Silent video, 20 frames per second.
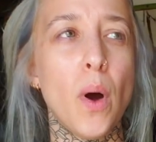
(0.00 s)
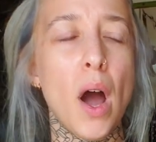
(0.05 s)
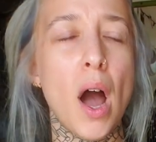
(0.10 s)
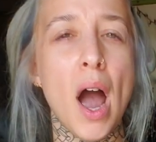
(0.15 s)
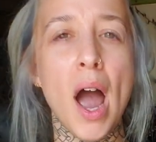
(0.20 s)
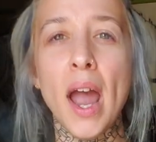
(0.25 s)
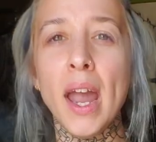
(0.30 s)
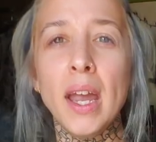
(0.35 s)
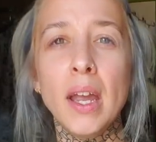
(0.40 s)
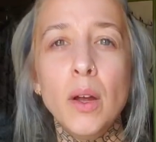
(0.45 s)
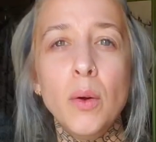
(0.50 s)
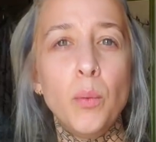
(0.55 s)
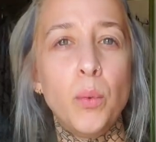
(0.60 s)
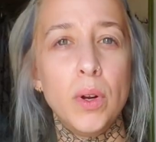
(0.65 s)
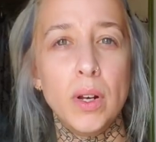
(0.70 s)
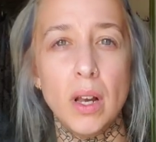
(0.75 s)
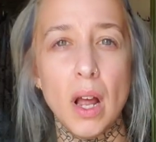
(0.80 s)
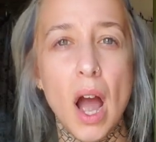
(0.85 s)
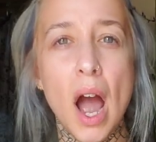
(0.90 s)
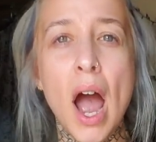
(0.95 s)
I
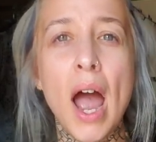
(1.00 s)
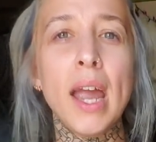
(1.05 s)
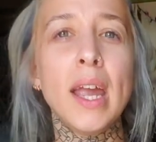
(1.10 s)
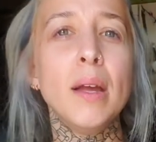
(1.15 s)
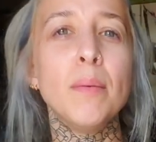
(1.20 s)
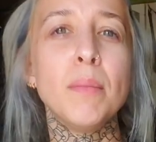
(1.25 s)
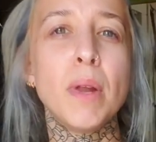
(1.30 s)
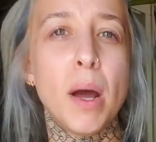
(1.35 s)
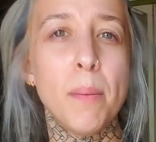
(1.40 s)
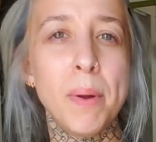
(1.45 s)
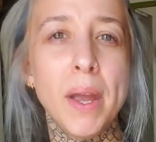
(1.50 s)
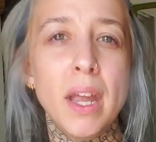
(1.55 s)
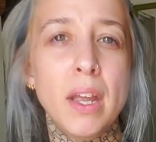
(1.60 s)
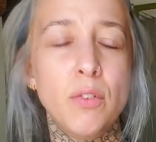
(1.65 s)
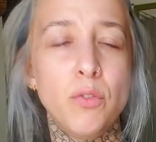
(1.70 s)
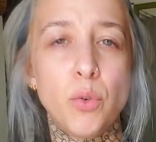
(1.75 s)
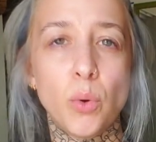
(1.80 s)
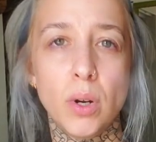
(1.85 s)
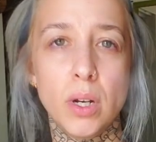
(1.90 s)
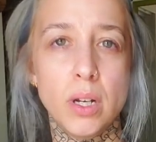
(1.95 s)
am not
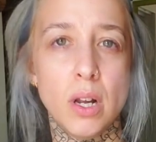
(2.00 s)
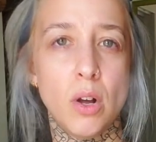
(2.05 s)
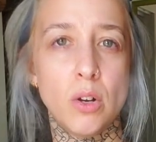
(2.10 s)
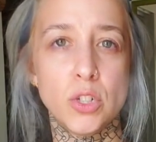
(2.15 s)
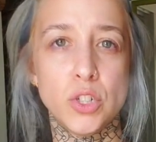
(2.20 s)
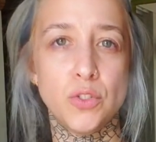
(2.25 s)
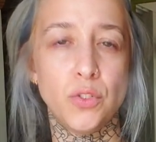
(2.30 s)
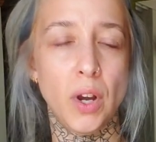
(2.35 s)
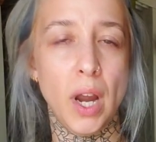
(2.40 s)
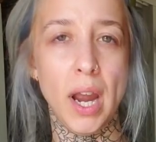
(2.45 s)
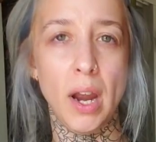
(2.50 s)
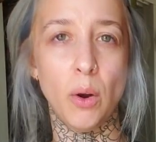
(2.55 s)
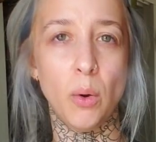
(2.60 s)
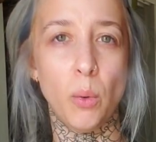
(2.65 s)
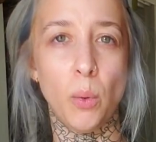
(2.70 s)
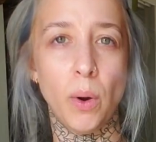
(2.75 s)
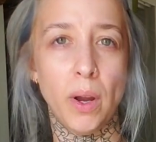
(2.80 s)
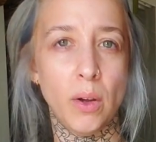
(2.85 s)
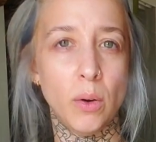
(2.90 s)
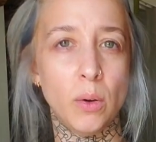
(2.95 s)
paying $40 for hair
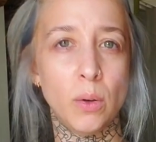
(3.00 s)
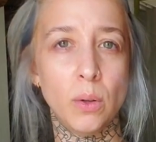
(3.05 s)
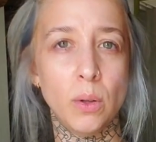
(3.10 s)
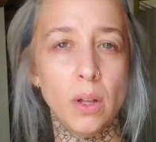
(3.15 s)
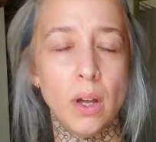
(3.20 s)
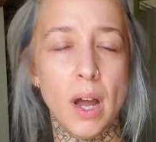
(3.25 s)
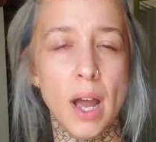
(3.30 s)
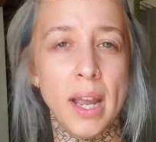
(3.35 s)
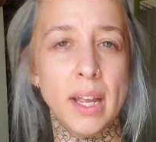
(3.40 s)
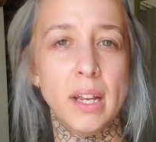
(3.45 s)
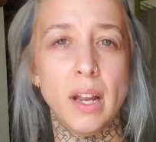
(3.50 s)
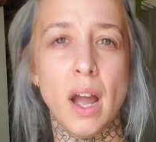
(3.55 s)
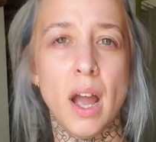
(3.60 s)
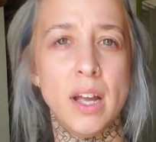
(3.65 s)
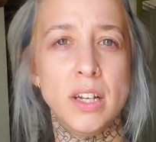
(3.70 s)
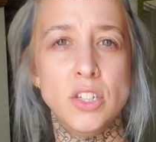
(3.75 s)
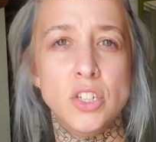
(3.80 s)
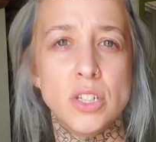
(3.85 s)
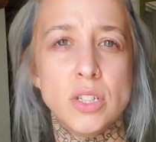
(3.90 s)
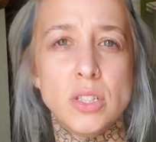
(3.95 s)
oil.
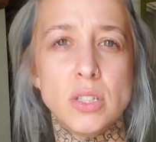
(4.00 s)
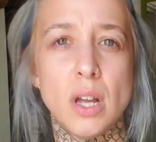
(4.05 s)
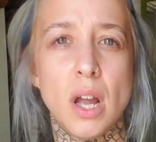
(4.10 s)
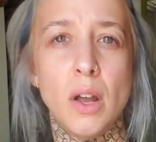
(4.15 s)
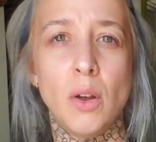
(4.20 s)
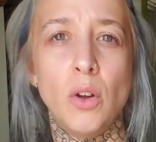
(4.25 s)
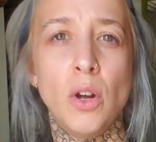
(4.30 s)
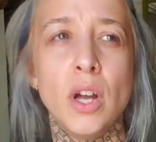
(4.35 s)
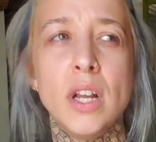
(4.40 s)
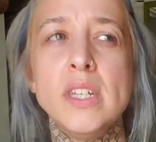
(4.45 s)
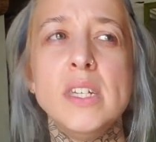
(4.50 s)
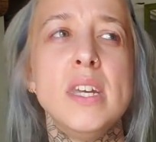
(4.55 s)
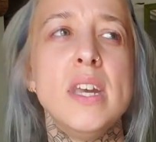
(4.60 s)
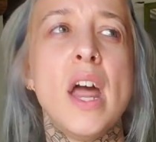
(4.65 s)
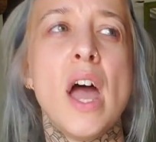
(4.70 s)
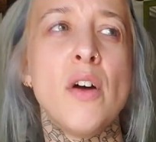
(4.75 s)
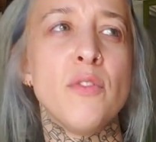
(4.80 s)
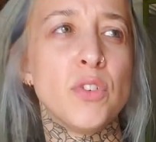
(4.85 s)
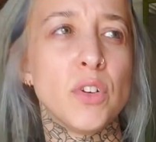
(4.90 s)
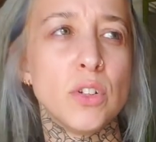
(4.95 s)
I could
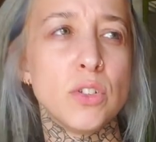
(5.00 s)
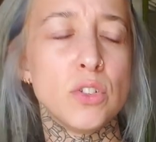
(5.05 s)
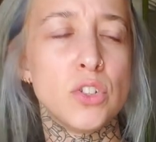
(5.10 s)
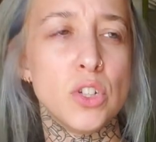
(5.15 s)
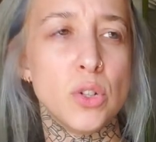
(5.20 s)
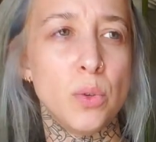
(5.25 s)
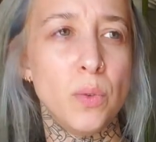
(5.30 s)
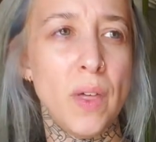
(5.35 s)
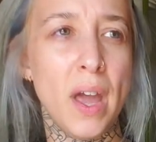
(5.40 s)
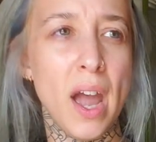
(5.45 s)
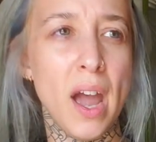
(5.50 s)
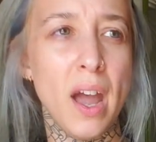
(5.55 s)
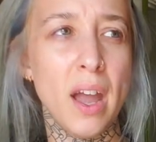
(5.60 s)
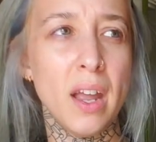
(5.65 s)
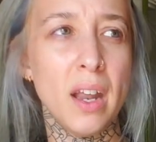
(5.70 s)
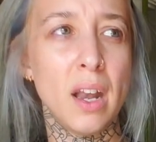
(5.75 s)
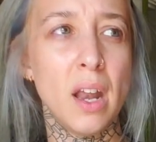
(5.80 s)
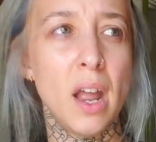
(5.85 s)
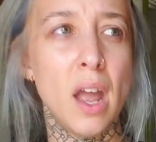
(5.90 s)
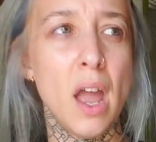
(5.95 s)
never do
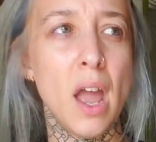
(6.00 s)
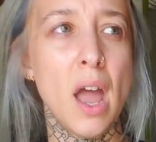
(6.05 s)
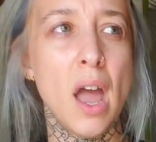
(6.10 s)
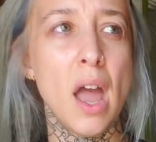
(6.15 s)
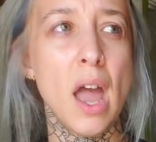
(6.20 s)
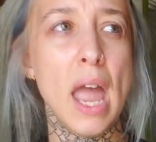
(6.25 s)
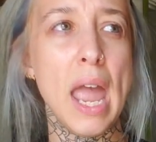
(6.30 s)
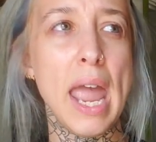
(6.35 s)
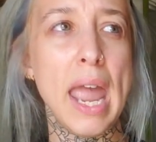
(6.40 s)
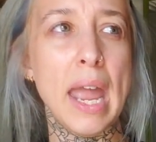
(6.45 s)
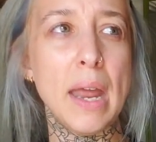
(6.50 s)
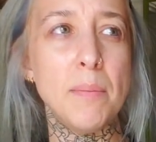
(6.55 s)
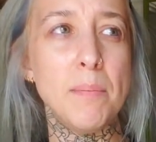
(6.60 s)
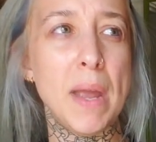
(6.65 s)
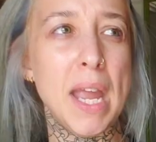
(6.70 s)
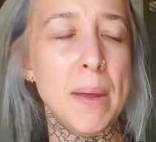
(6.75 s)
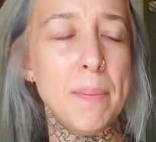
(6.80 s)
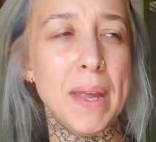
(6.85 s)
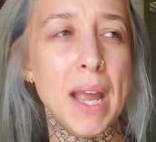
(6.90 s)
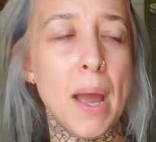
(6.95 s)
that, and
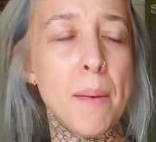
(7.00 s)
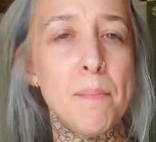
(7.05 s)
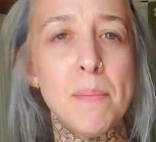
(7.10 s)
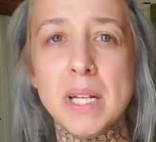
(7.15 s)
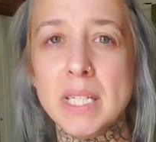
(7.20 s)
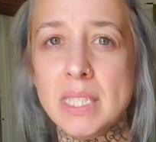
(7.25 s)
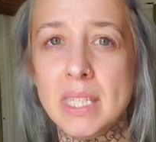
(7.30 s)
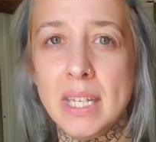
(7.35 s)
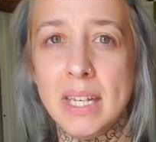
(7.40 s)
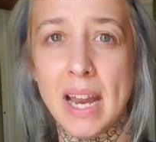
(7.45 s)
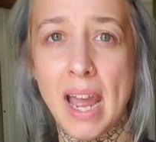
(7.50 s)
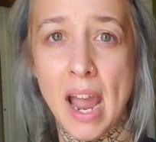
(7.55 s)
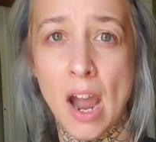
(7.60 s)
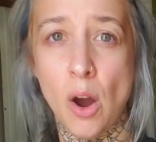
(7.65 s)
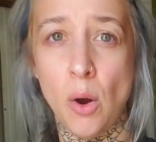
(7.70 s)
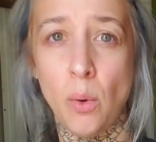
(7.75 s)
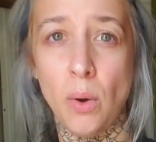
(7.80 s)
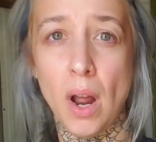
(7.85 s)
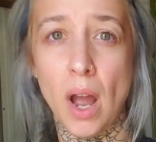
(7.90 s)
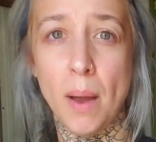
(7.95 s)
maybe I'm missing
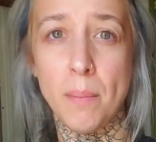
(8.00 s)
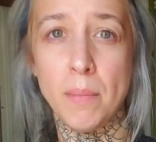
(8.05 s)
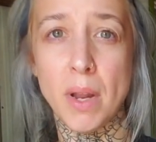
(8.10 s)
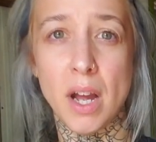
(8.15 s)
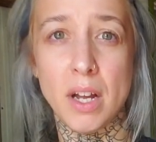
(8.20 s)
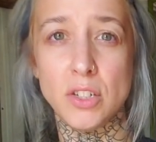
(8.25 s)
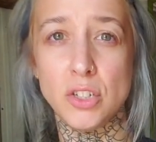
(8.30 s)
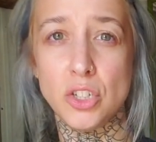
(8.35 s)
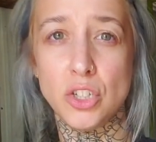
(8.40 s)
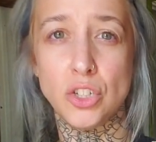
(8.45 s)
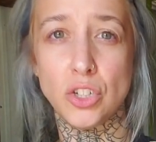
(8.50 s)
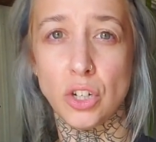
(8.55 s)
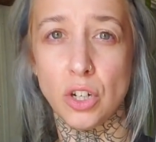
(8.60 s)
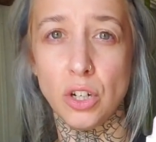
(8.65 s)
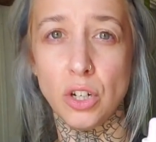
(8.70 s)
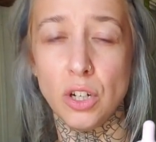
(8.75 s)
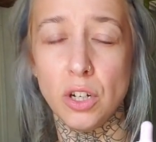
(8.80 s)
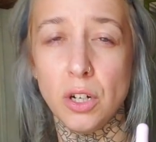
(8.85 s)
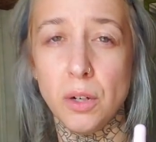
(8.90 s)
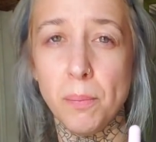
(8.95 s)
out, I'm not
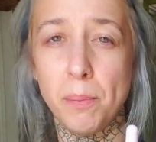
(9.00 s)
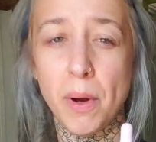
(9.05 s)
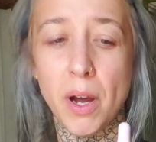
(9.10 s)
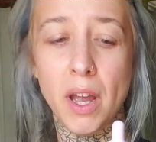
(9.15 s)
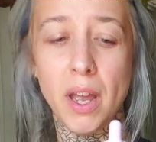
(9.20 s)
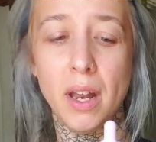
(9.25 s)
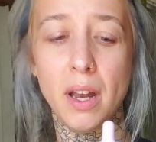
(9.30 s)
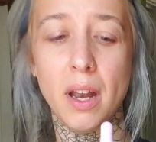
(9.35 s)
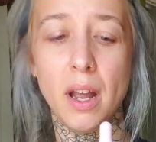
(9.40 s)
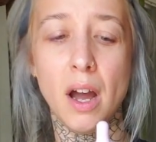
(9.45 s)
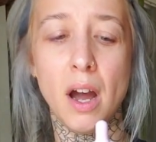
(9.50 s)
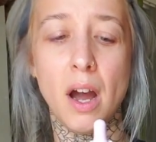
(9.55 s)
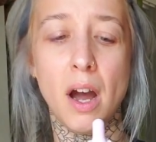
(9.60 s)
sure, but